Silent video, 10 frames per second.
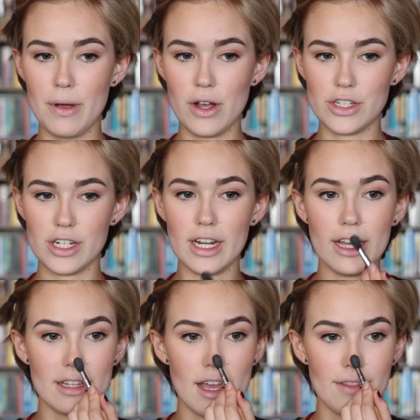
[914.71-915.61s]
push it
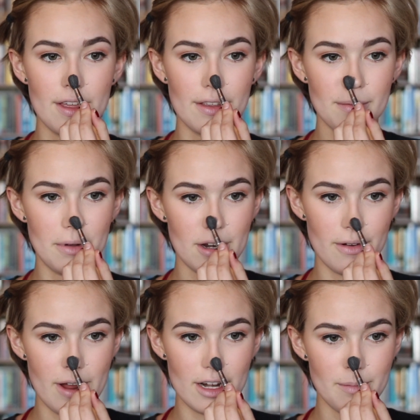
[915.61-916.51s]
in and then put
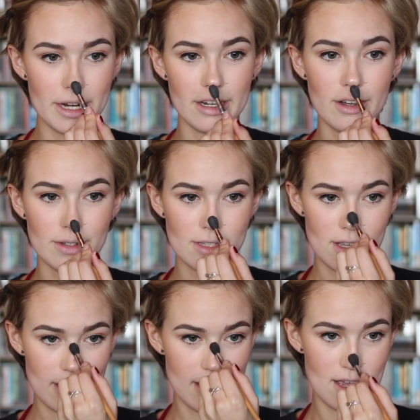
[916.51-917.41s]
it right on my nose
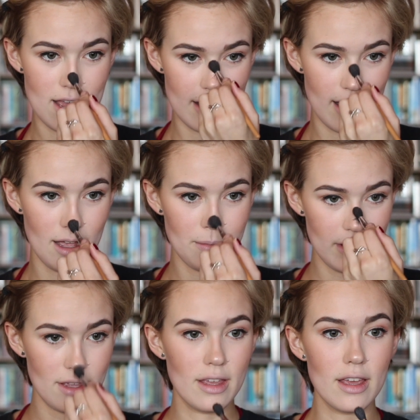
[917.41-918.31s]
and up.
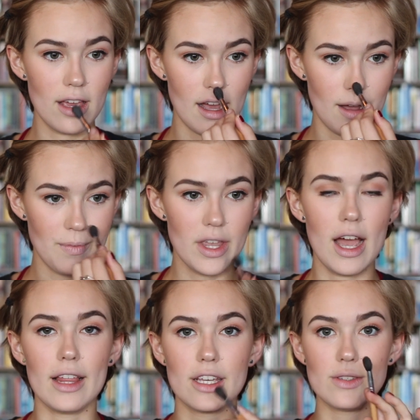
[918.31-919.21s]

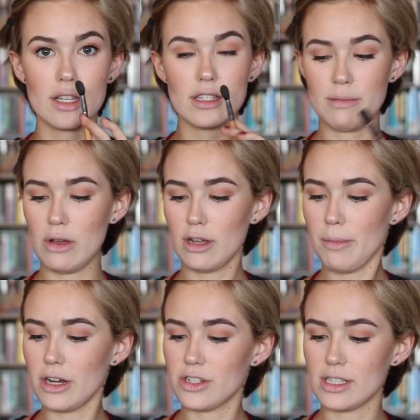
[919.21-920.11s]
I like using a smaller
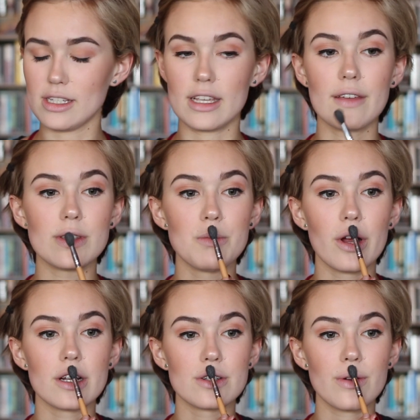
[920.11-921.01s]
brush just because it gives you more
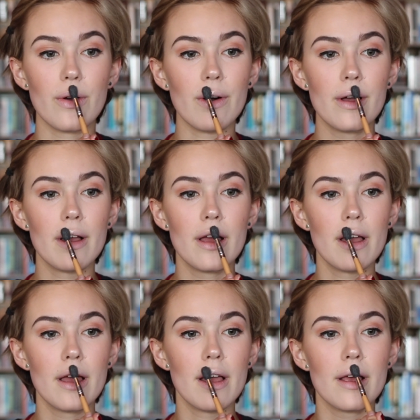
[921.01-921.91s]
control.
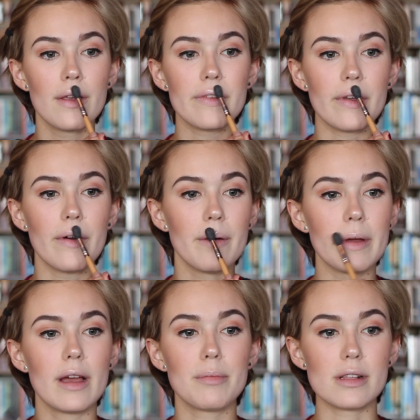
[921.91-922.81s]
So on
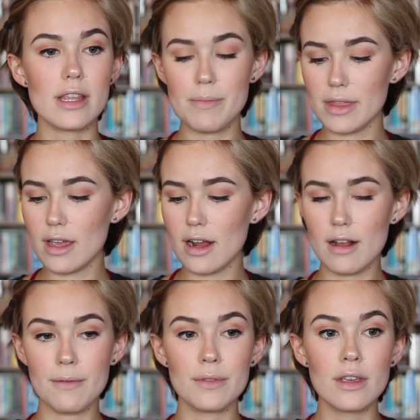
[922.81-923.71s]
my upper lip
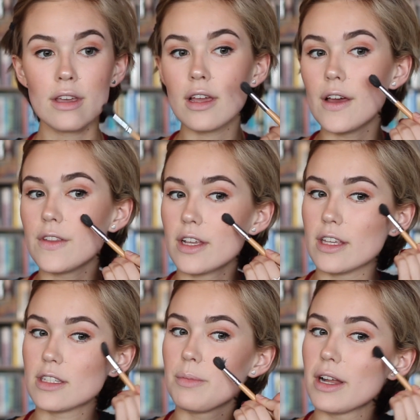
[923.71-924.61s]
there, and then I
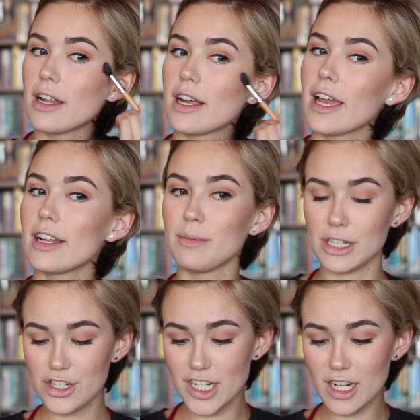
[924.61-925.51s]
like to put it again on my
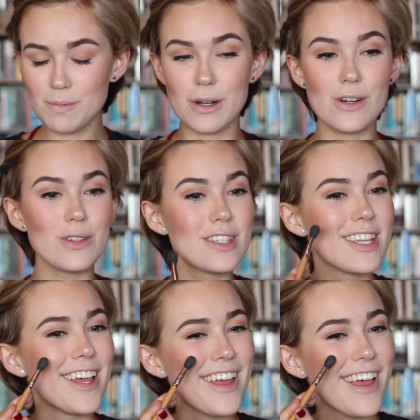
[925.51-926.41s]
cheekbones,